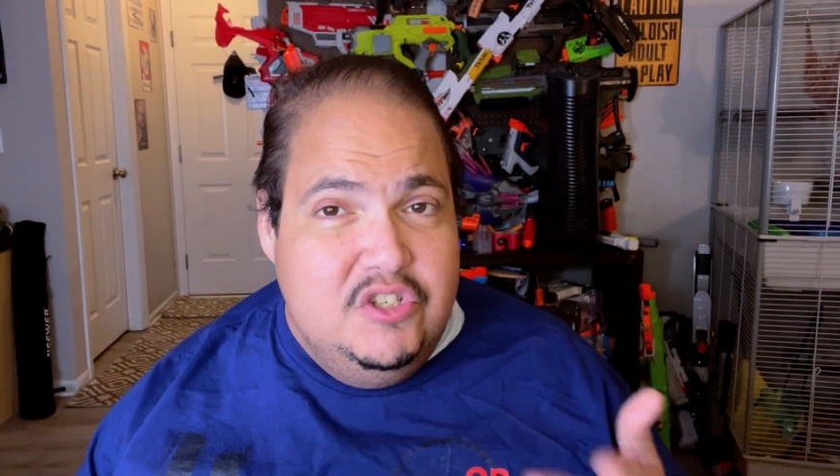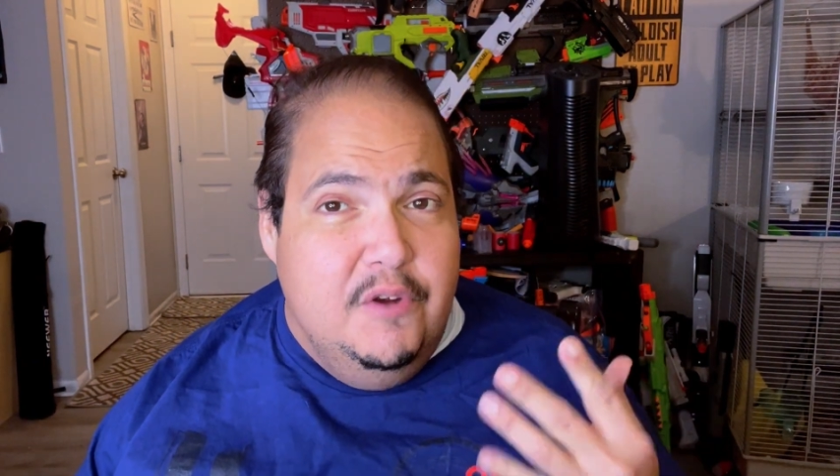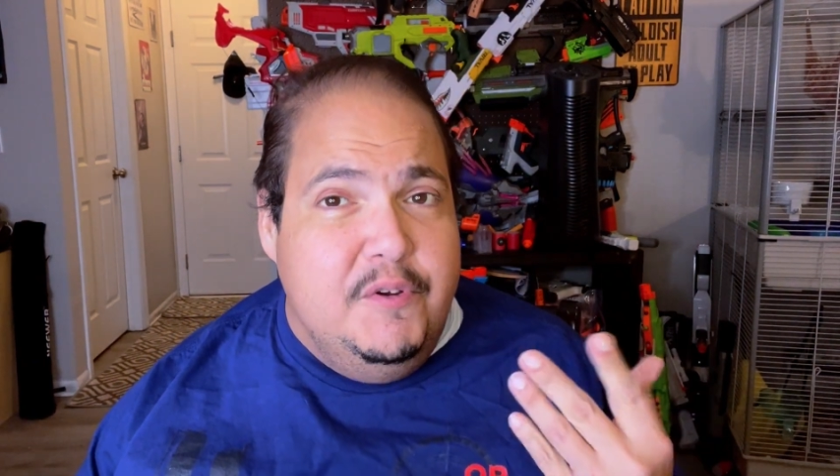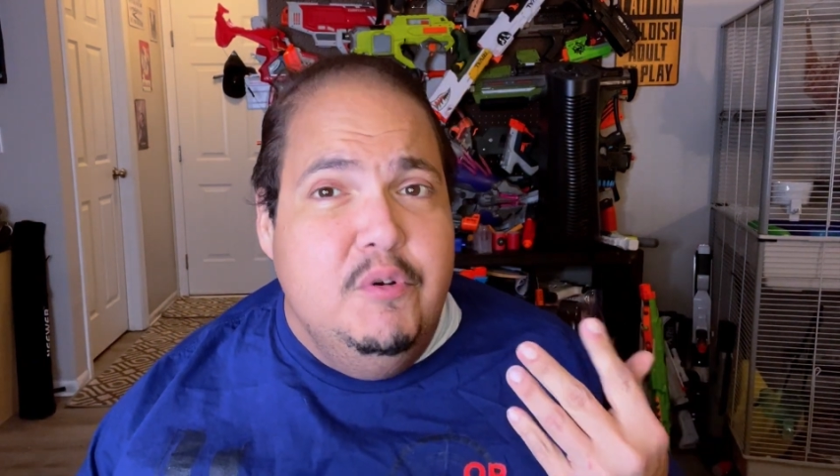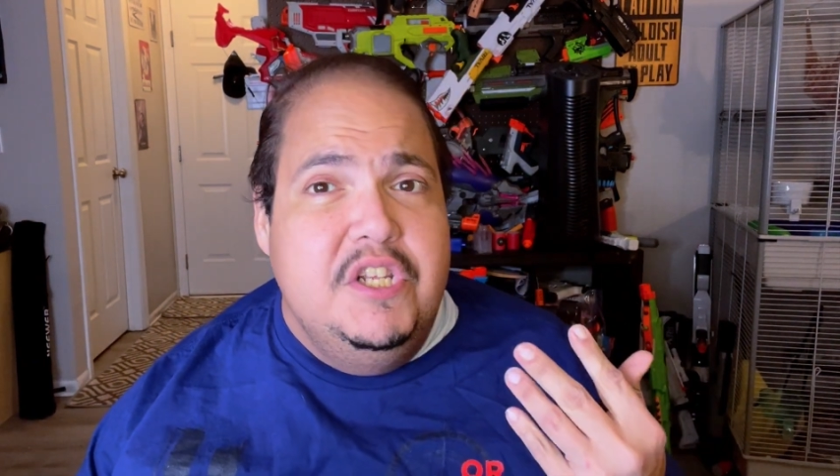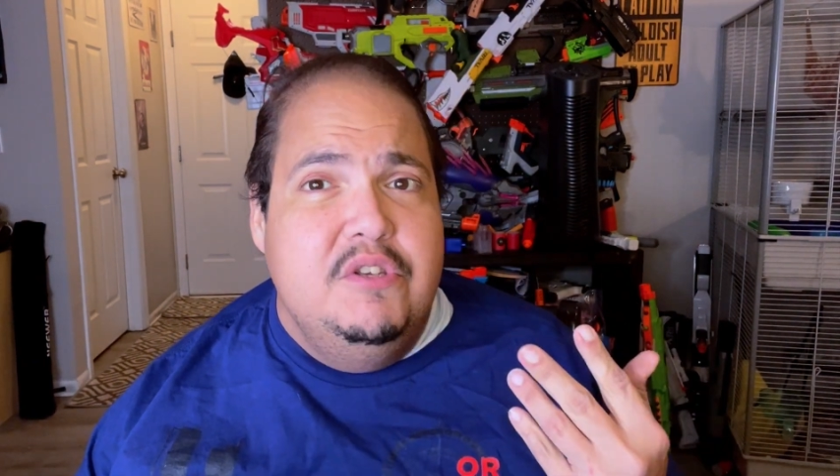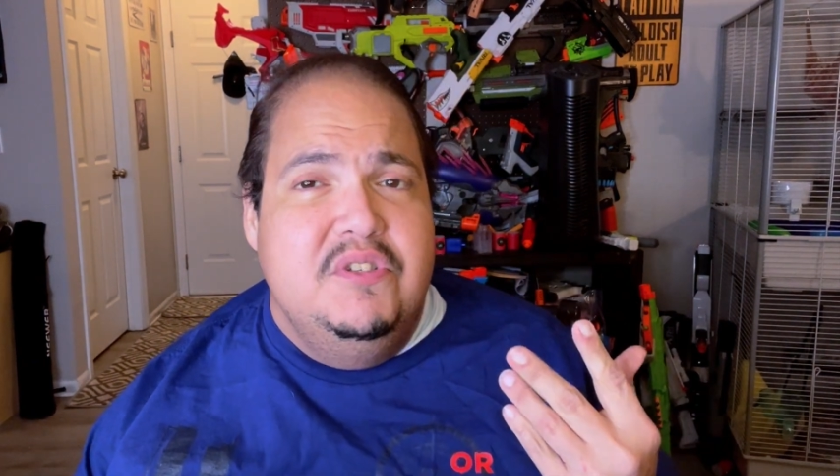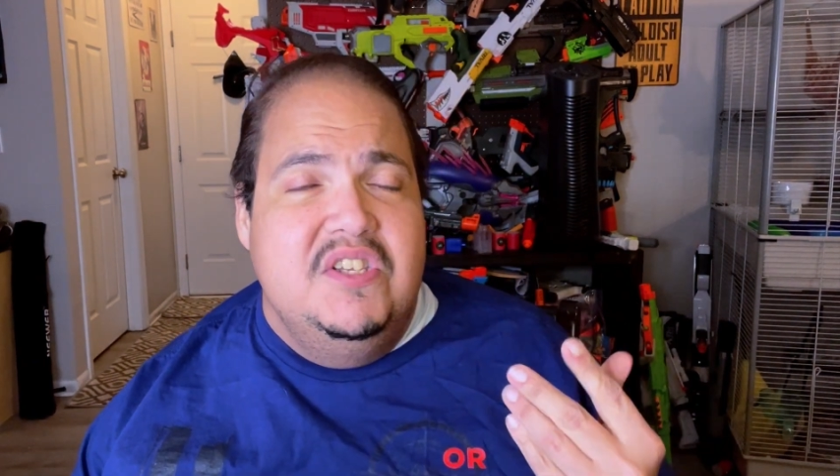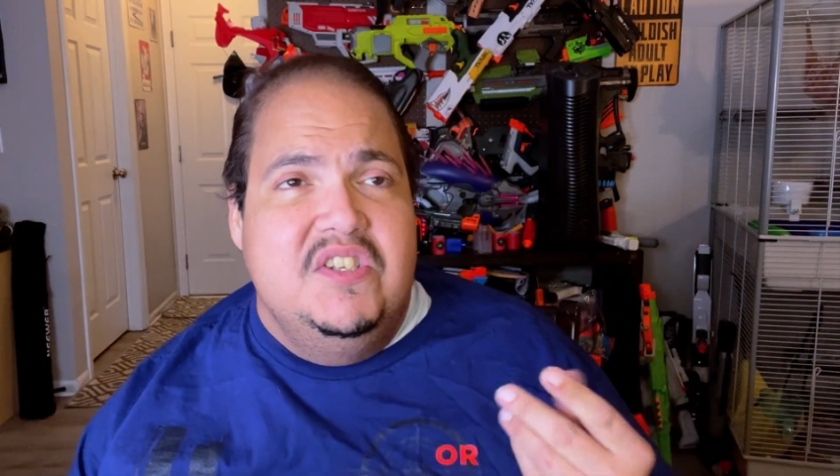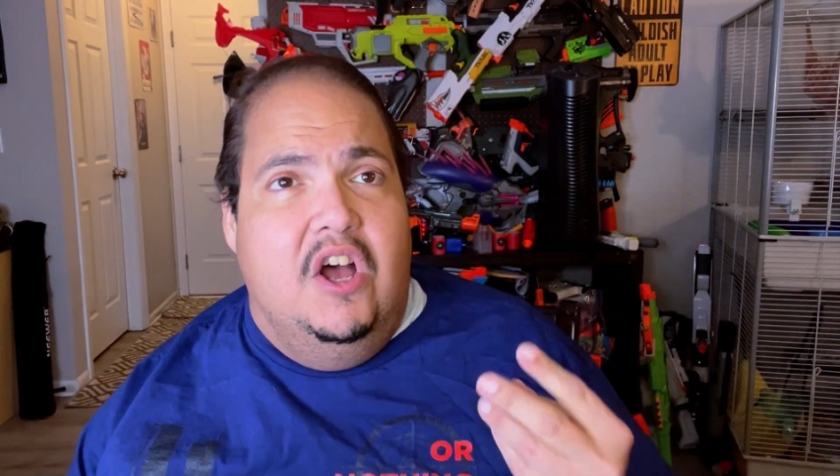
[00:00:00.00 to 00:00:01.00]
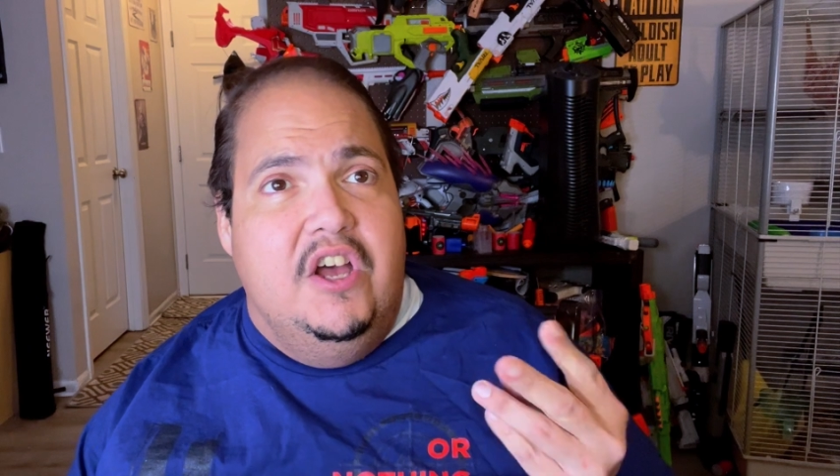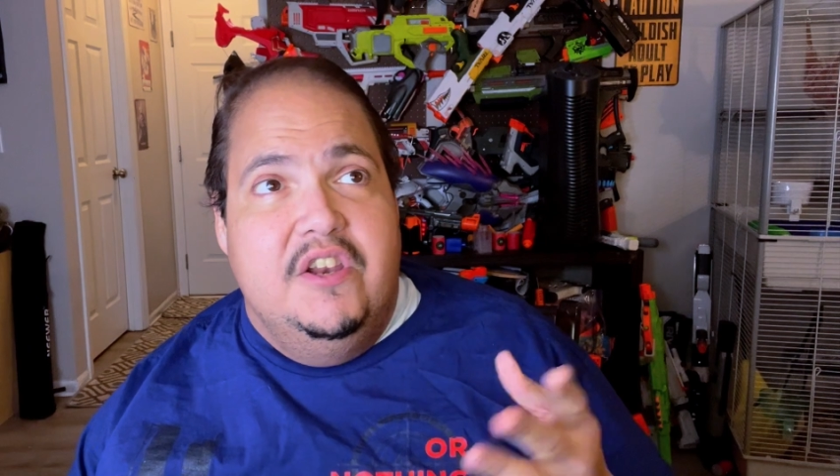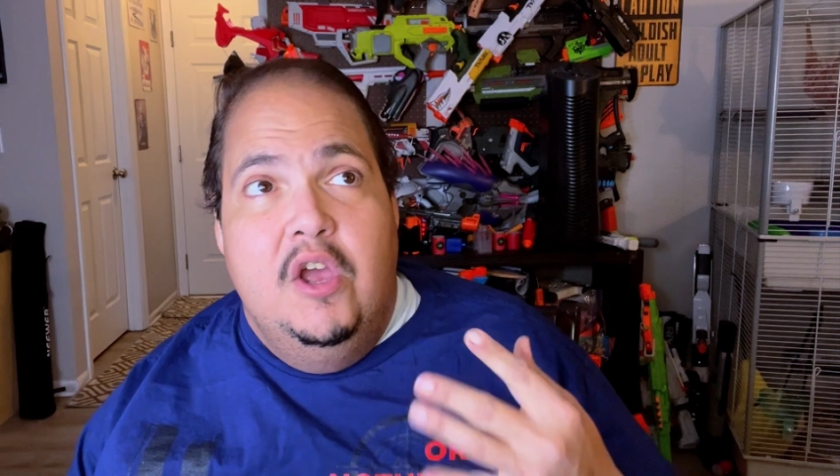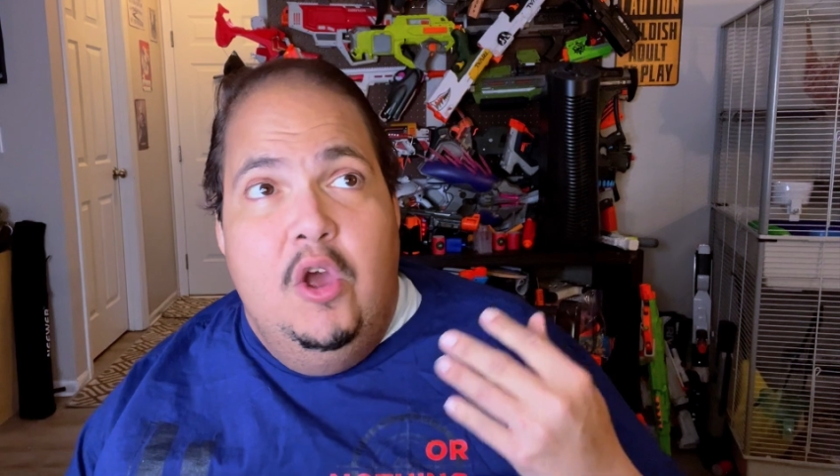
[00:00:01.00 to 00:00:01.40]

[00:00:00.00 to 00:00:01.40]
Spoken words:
So if you were to use this on